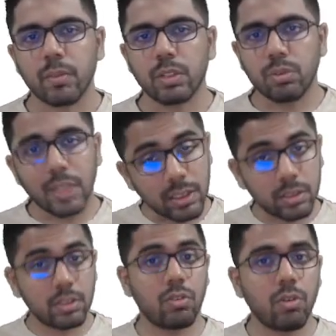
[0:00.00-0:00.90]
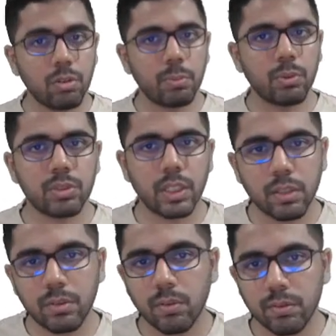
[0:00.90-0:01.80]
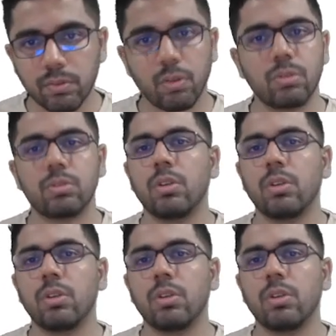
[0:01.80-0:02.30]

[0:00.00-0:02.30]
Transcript: That's the wrong approach that everyone follows.